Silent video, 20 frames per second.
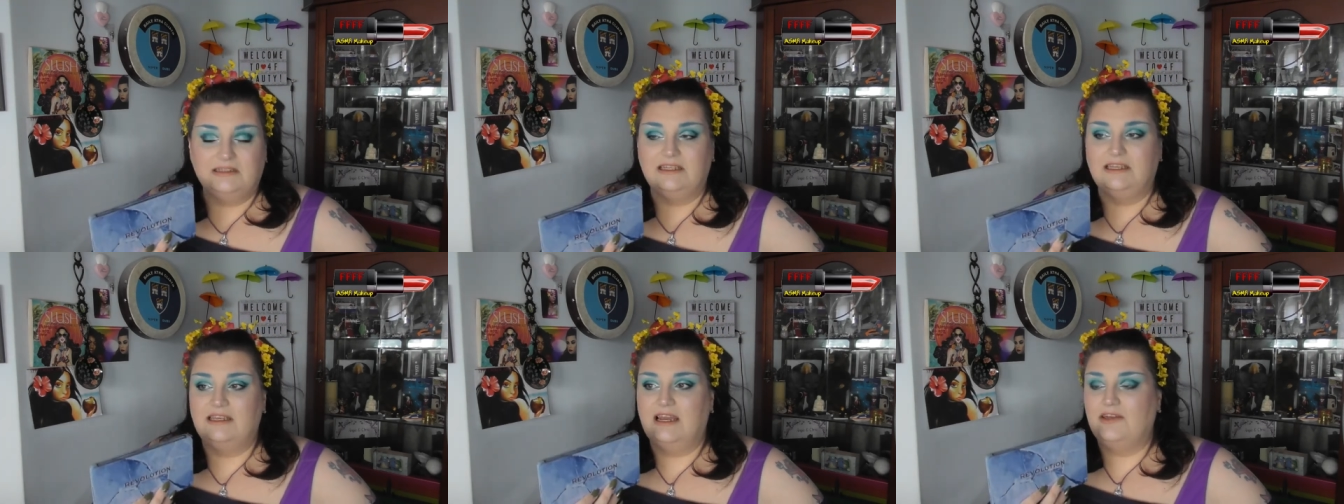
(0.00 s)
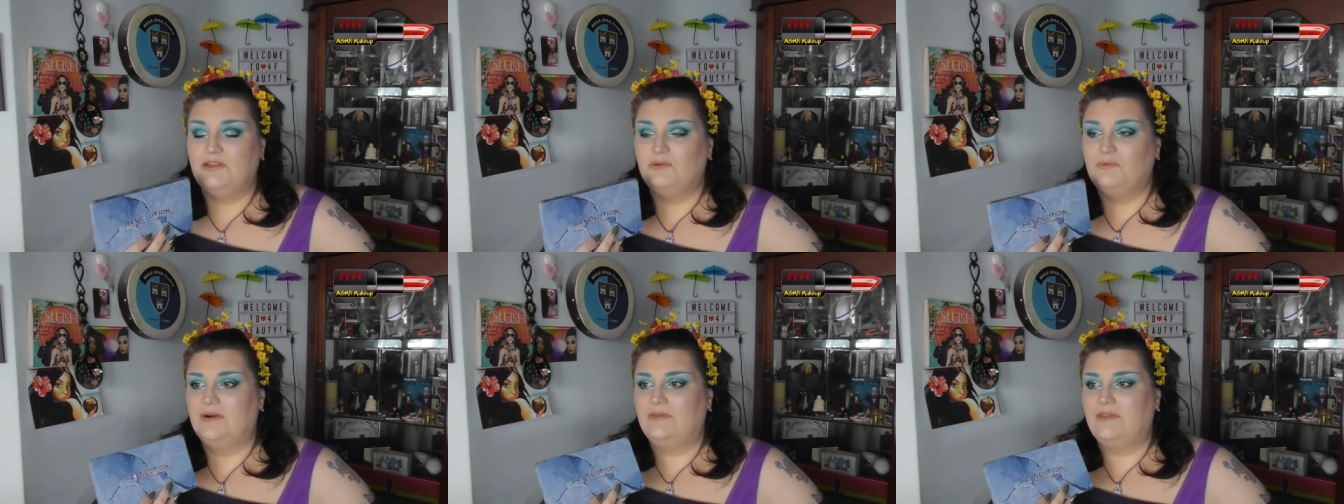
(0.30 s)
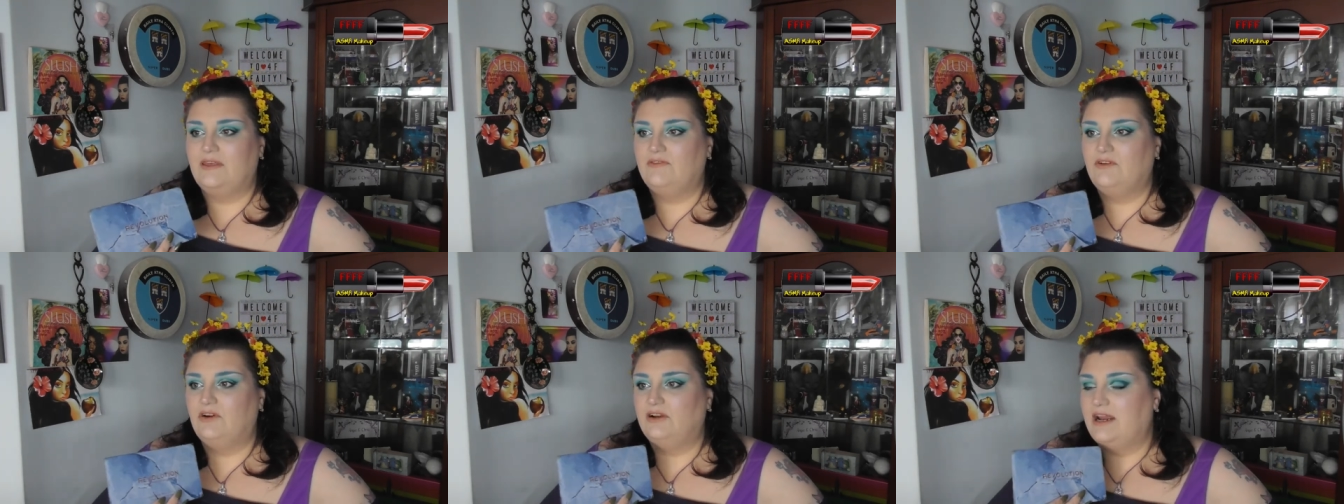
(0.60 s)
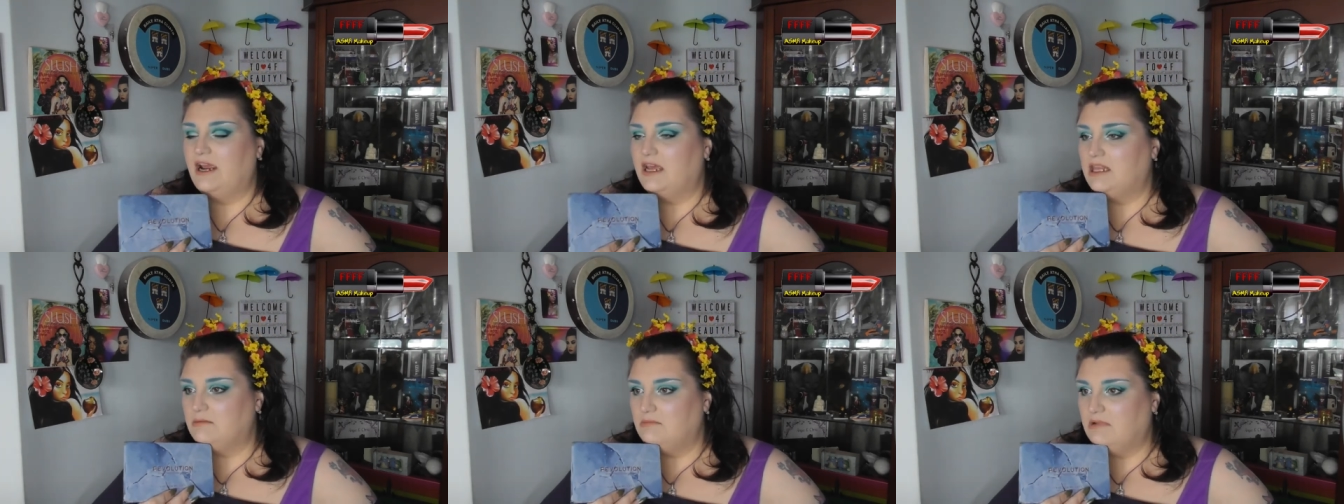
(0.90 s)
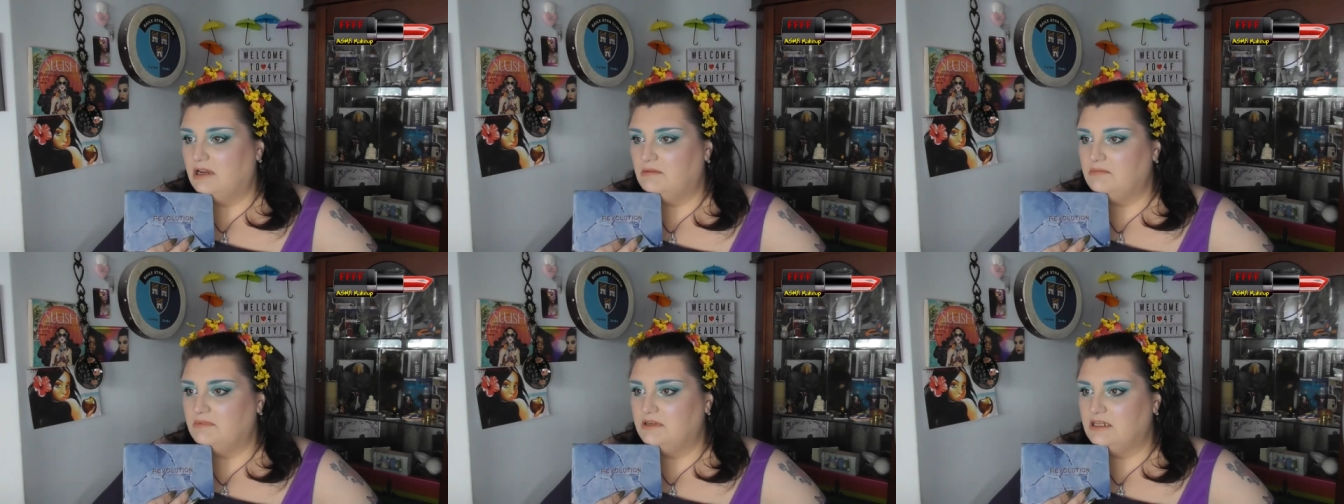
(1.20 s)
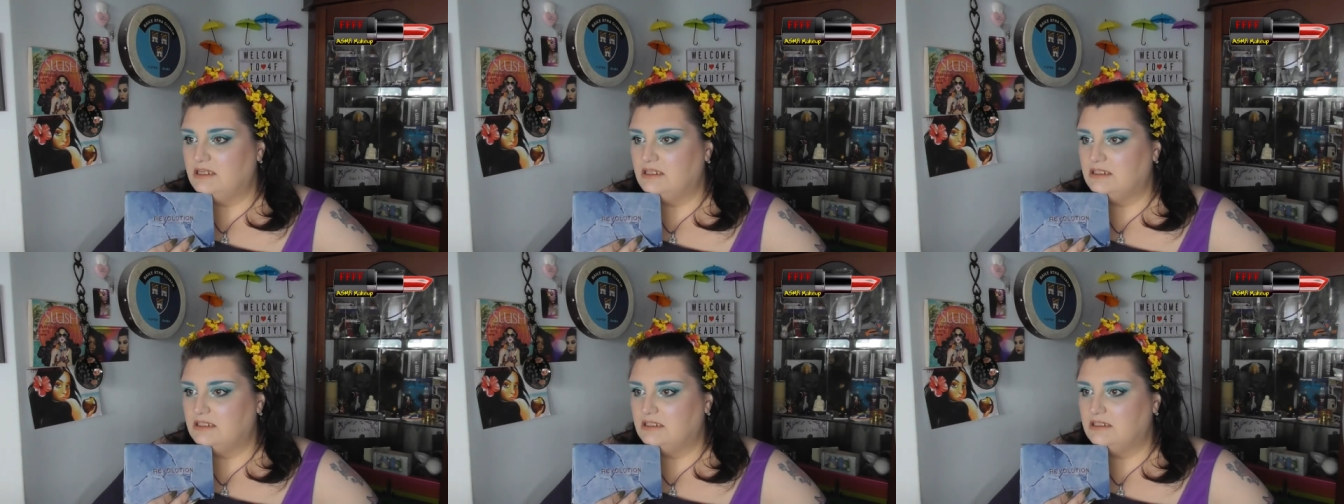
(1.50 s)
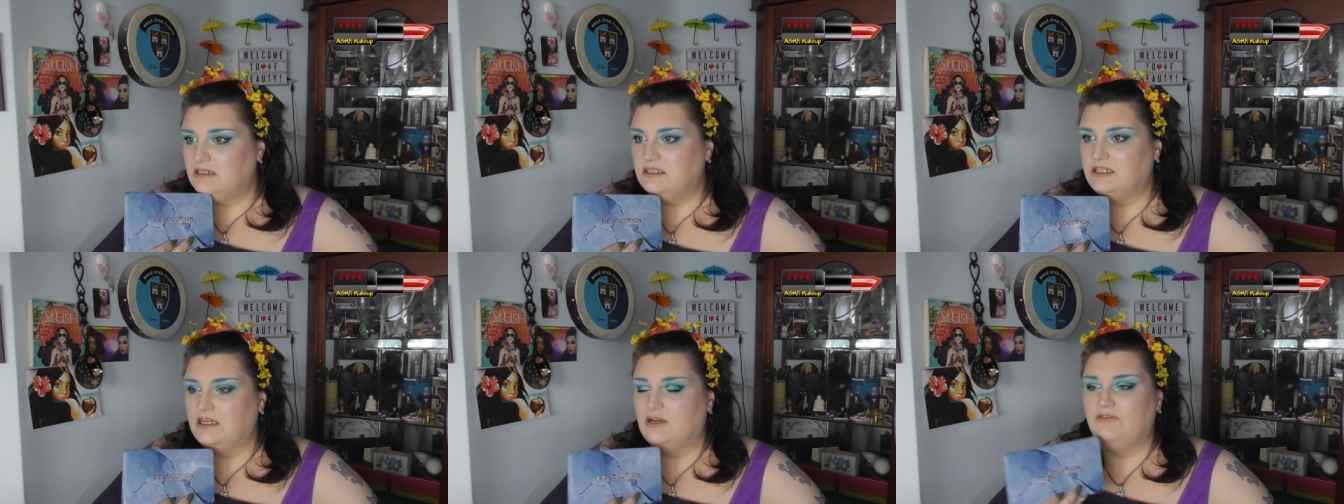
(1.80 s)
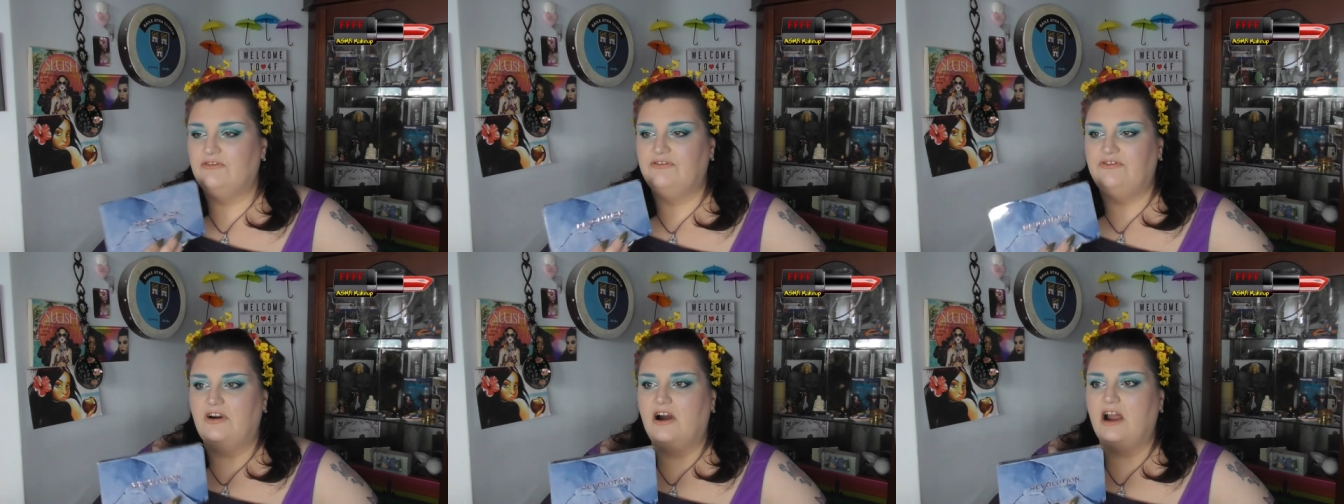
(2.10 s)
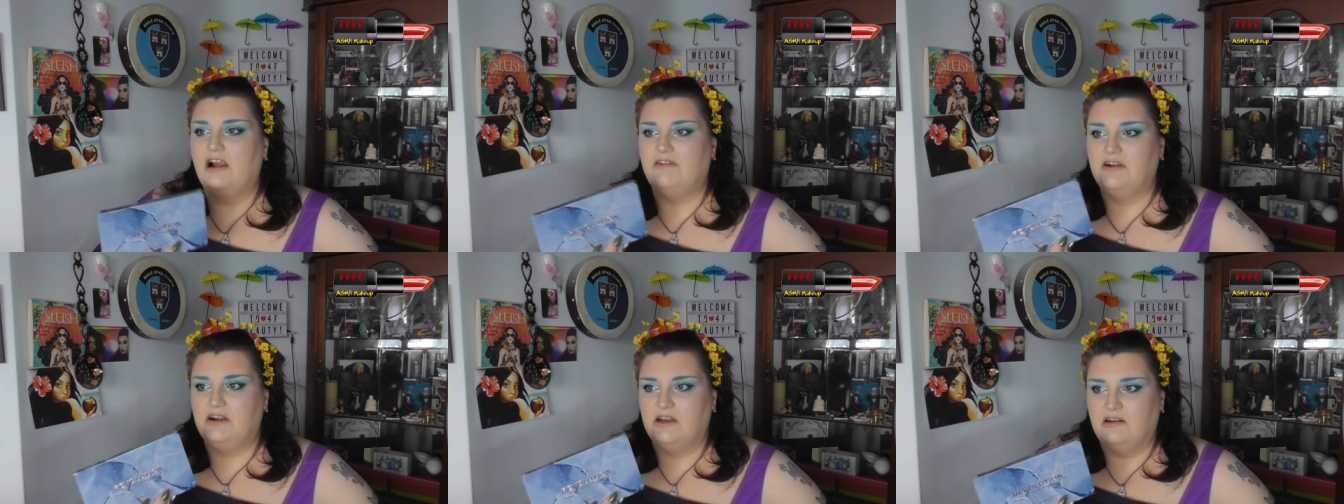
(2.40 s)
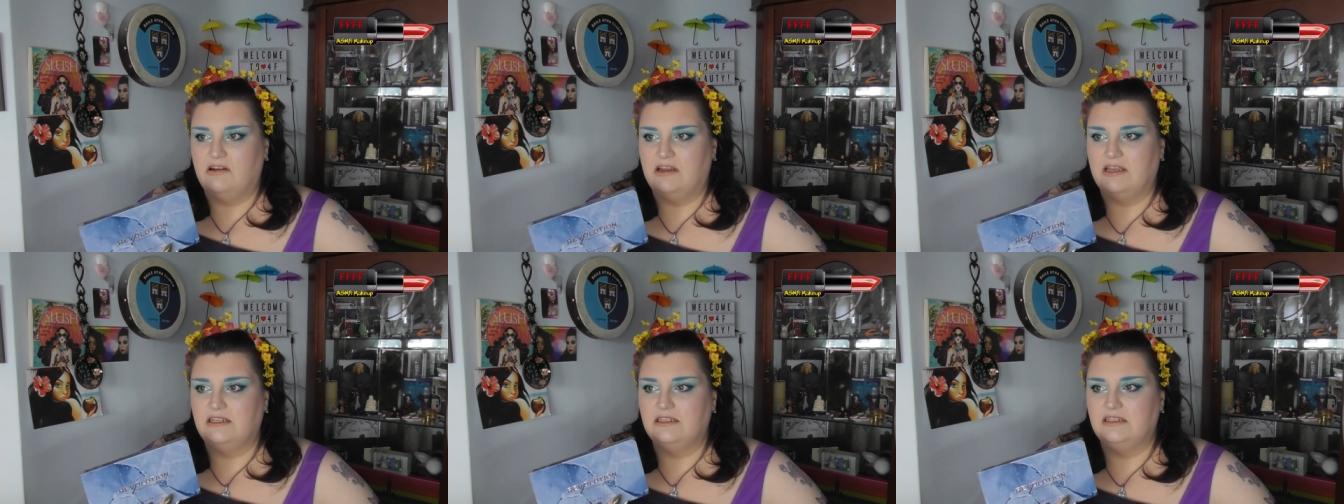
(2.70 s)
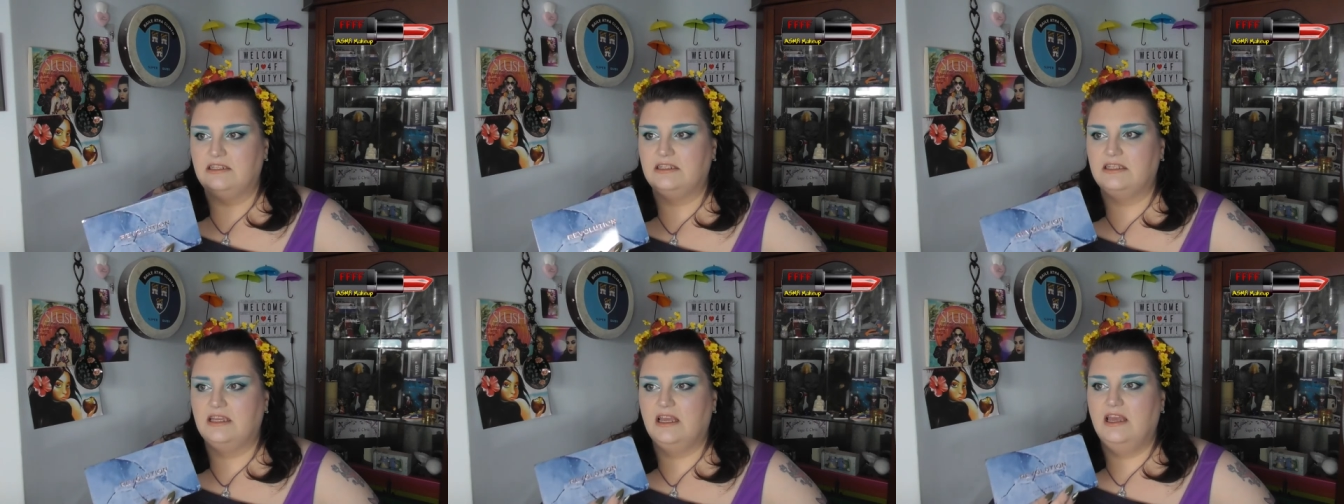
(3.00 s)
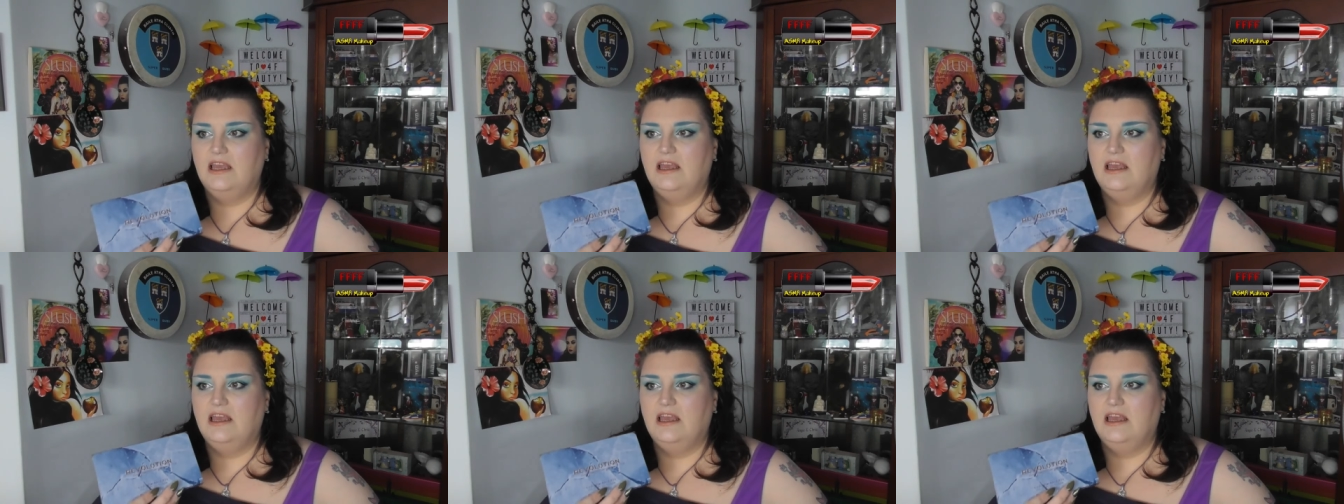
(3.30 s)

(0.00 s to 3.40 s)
the other one they've got out at the moment is, because they've got Fire and Ice,